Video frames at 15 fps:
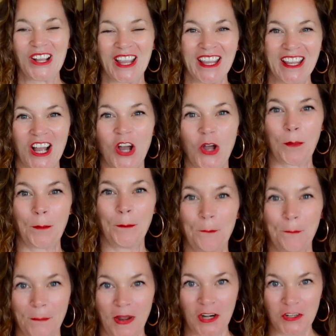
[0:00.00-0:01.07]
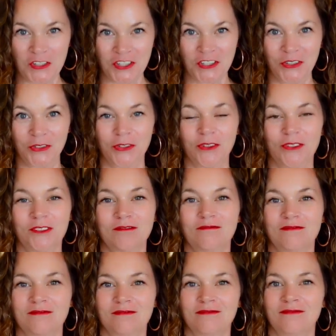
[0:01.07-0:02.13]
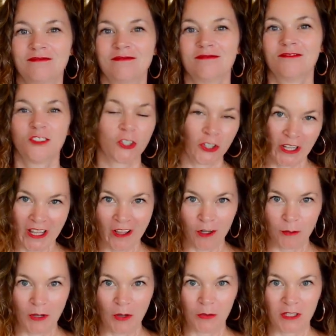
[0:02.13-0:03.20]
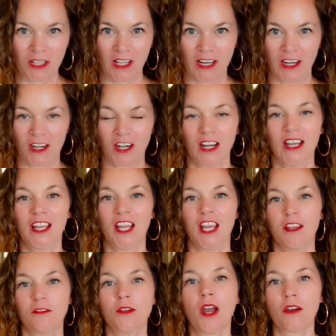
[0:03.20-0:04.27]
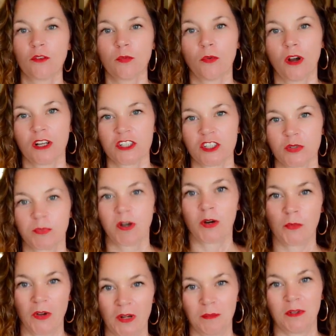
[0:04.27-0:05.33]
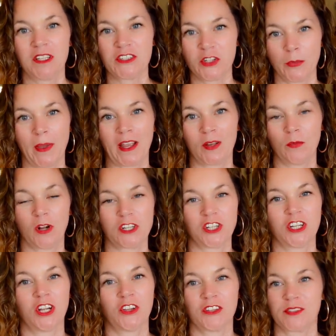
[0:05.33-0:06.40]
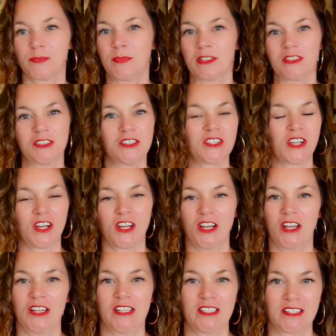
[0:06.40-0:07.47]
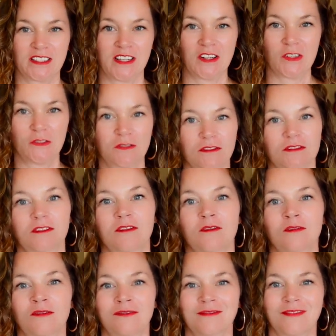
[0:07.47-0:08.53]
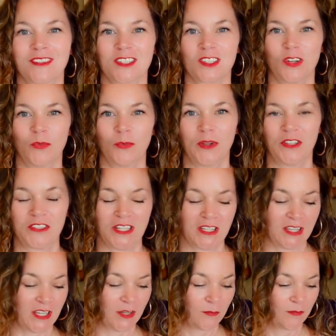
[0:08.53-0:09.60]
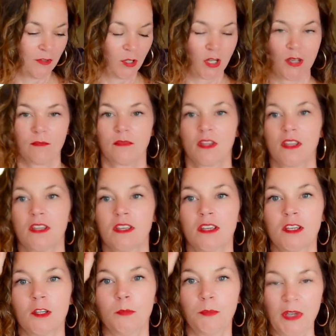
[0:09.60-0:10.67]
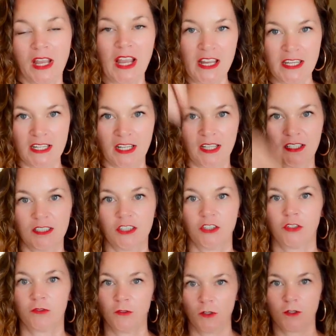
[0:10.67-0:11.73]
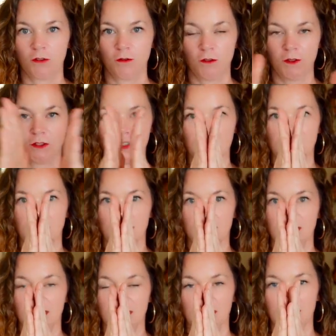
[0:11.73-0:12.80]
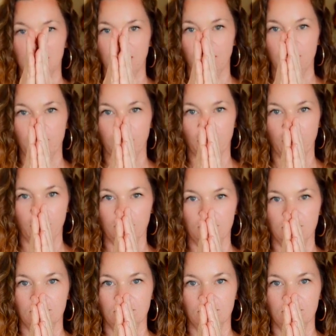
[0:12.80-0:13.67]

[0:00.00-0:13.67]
Okay, y'all, part 2, learning how to belt with Claire. If you haven't watched part 1, please go back and watch it, y'all. This builds on itself, this whole belting thing. Okay, big idea. Your vocal folds live in your throat.